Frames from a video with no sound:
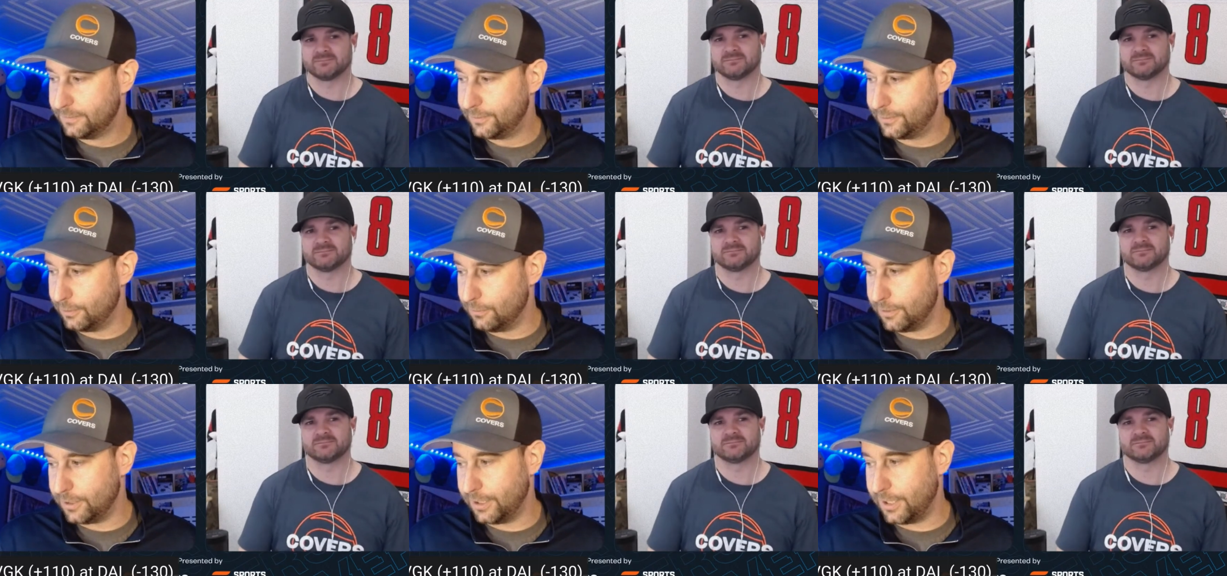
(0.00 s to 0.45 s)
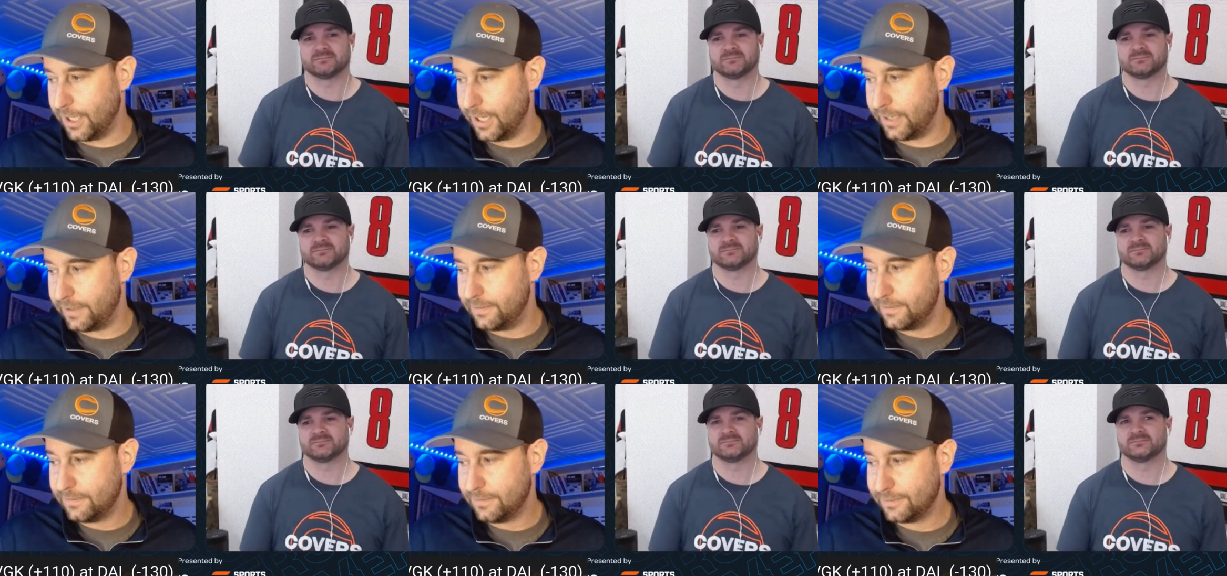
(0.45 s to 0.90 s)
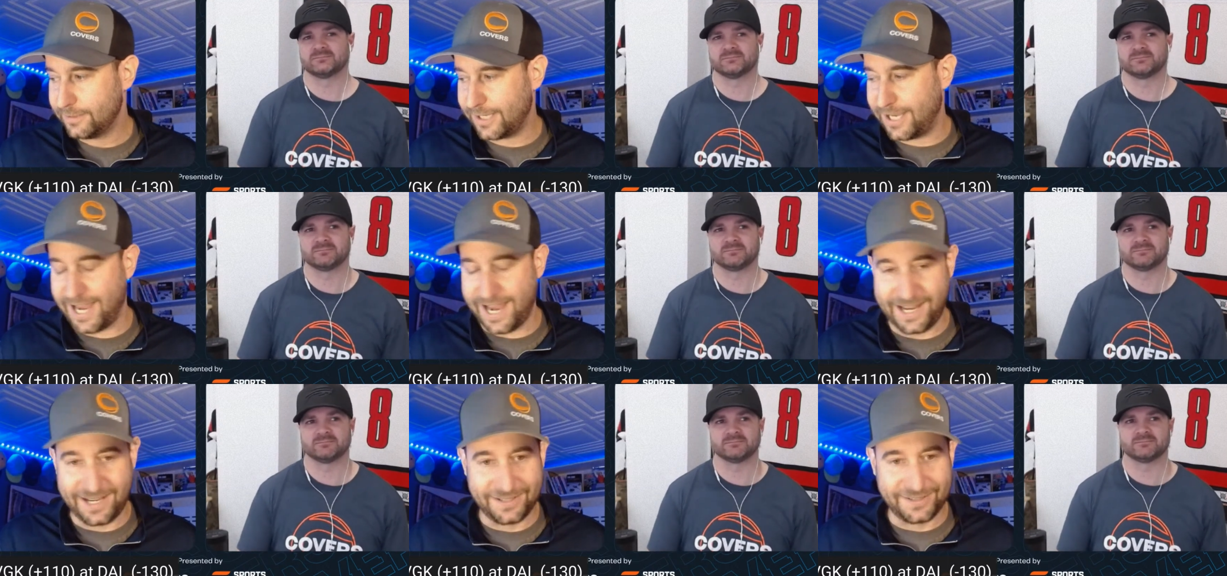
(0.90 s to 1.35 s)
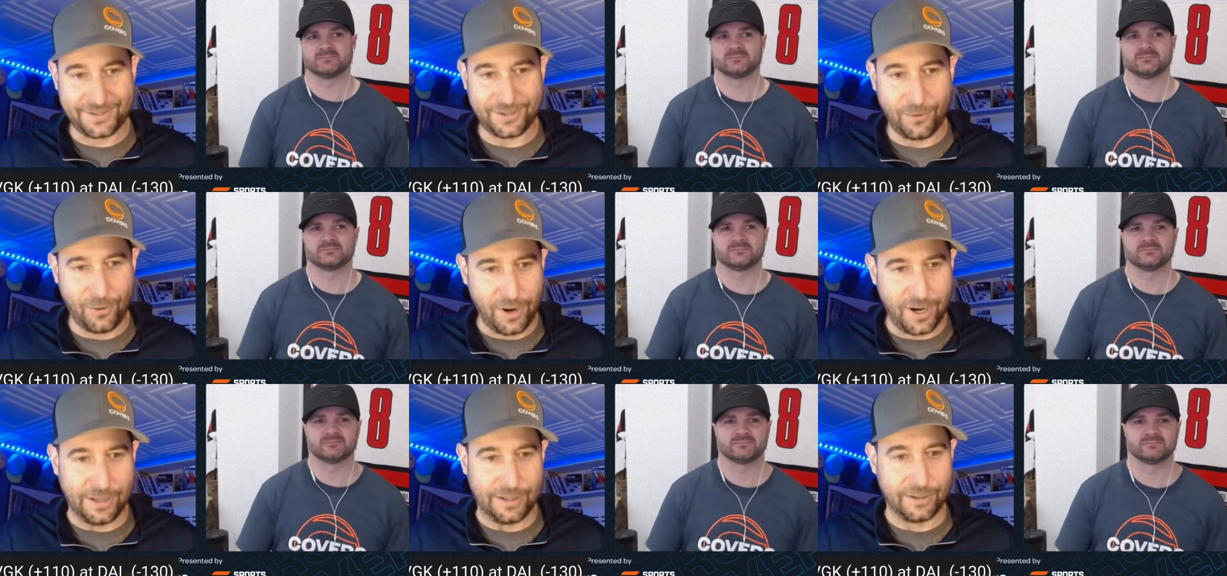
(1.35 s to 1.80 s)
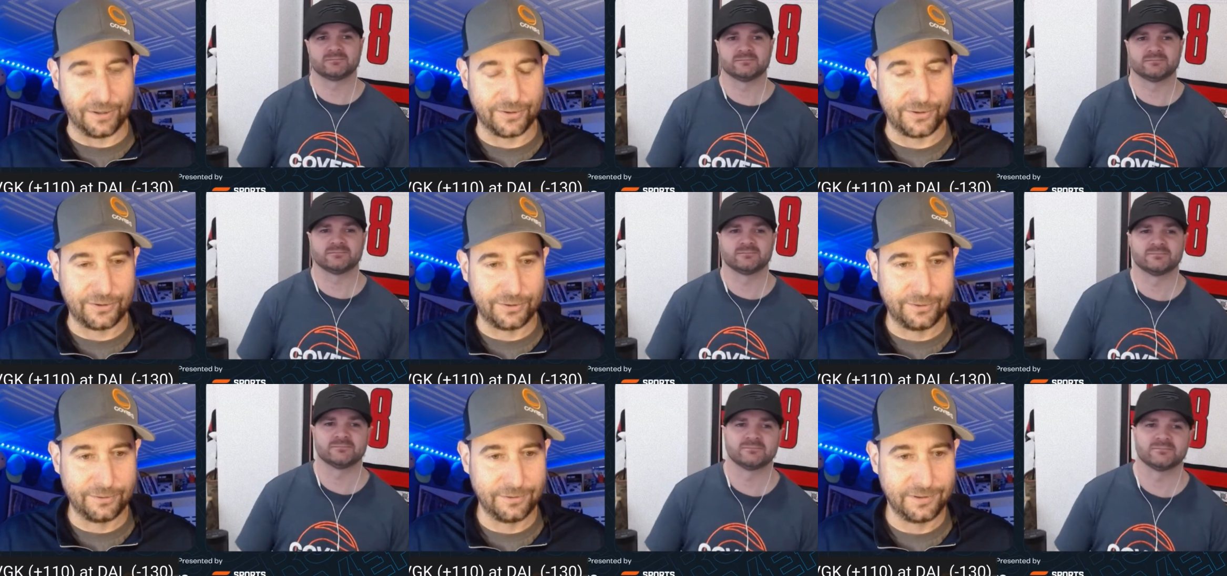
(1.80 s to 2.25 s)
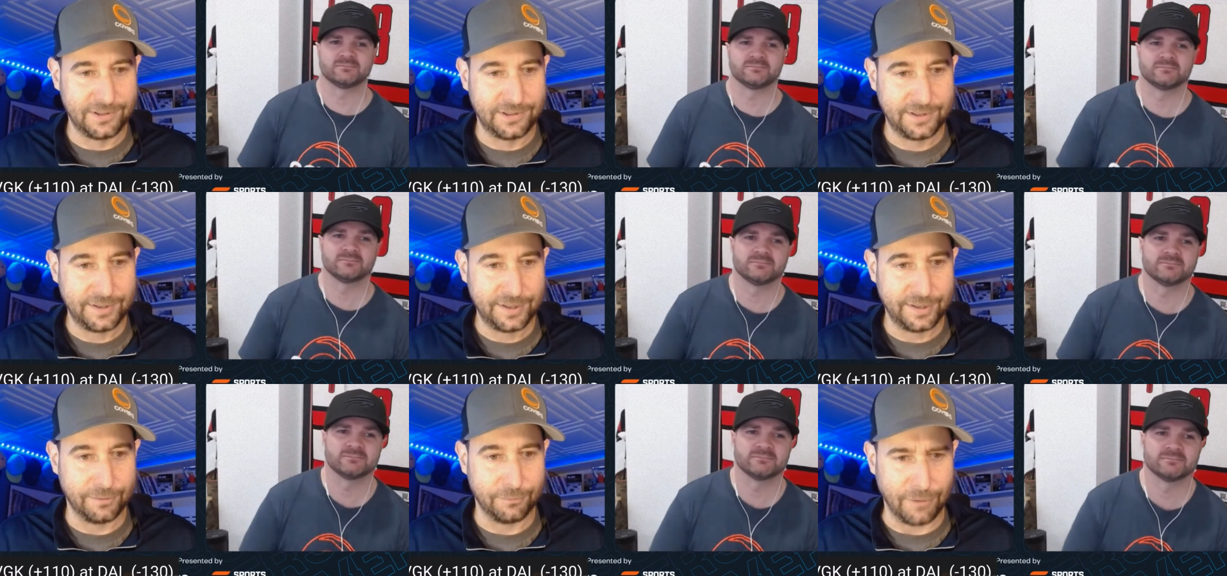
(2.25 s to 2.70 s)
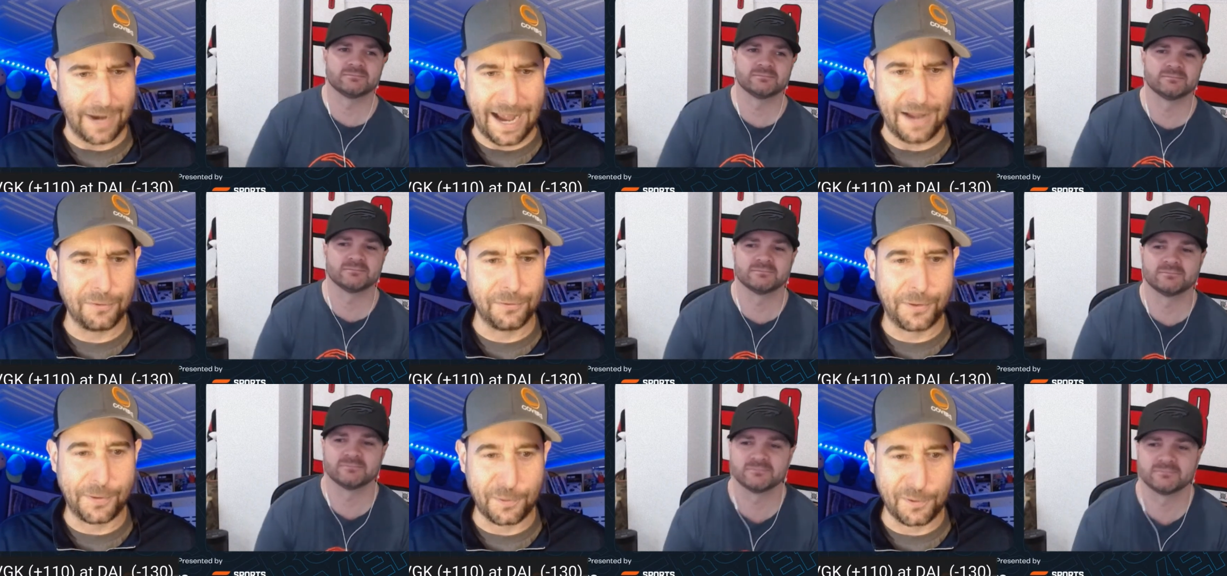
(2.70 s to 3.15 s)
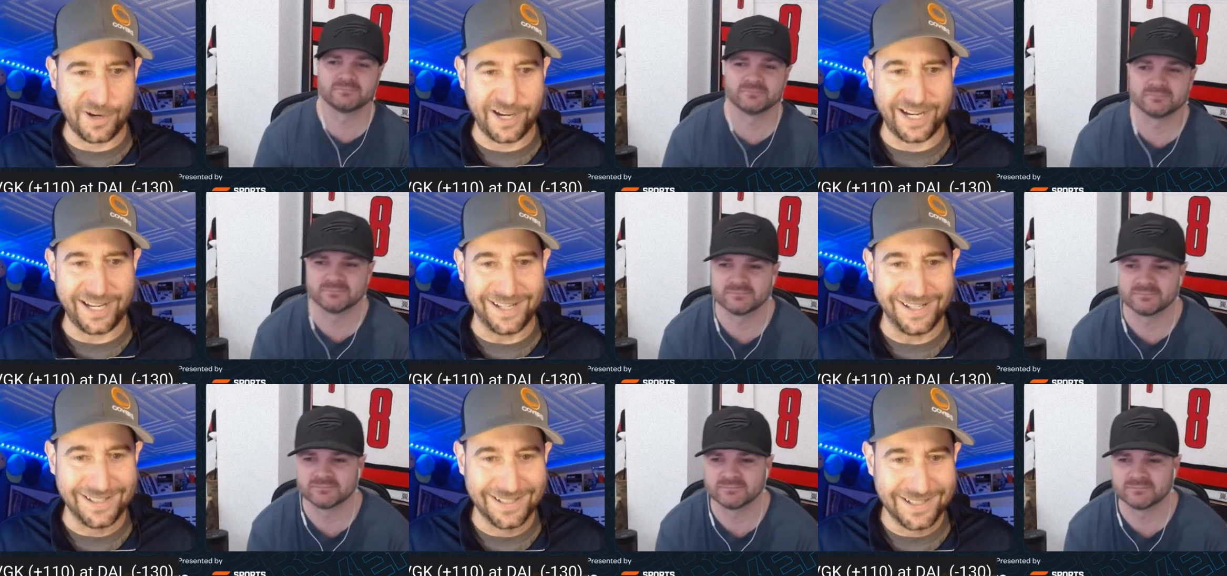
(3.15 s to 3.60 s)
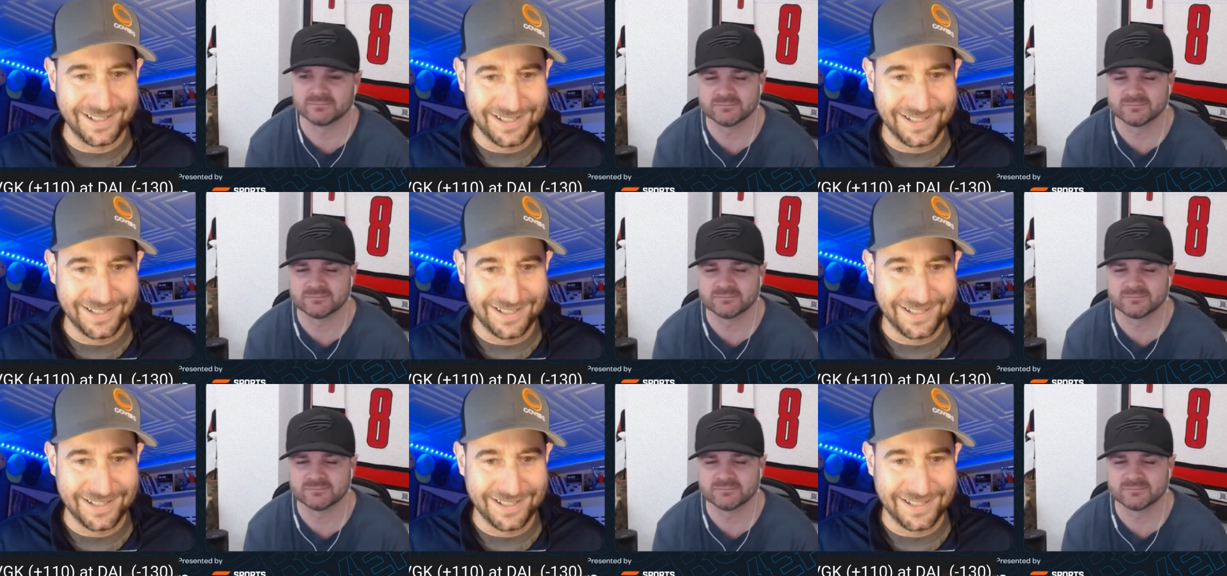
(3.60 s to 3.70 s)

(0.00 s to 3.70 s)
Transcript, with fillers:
Speaker 1: Doing good. Kings Oilers round three.